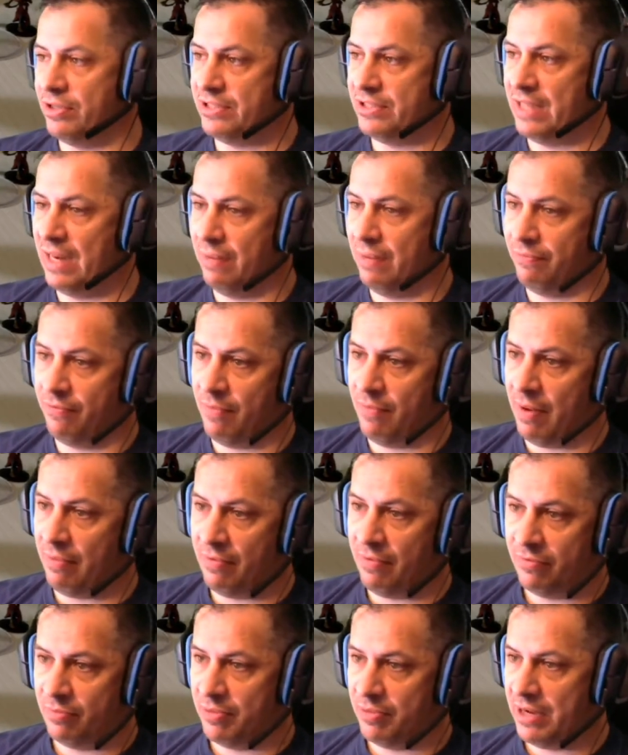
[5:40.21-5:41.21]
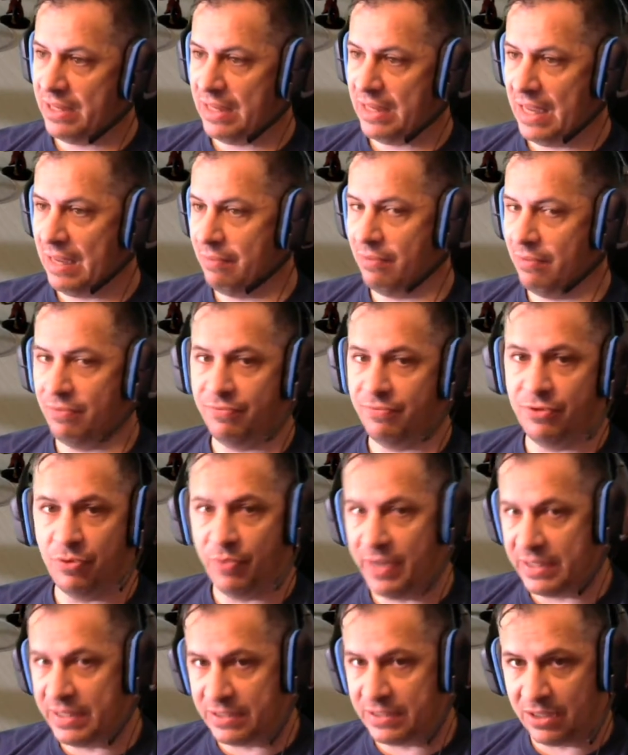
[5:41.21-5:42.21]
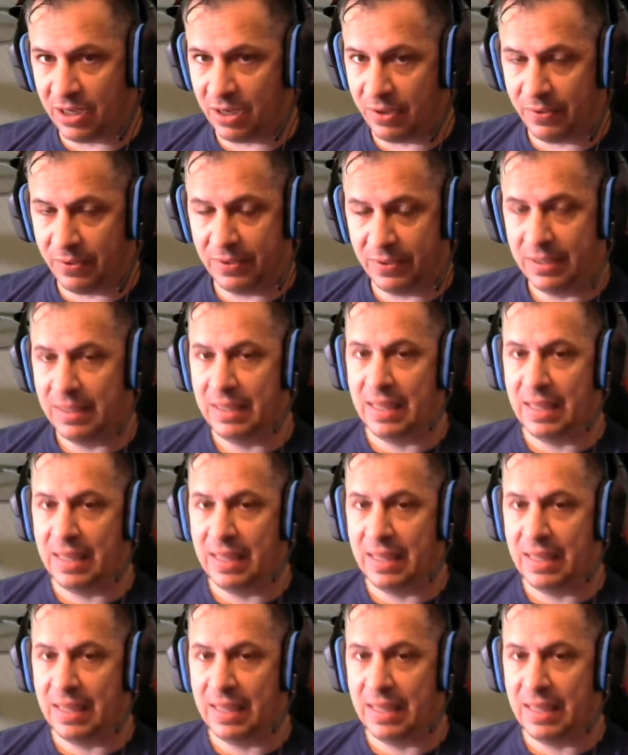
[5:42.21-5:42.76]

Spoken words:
setup for my river break game a few weeks ago,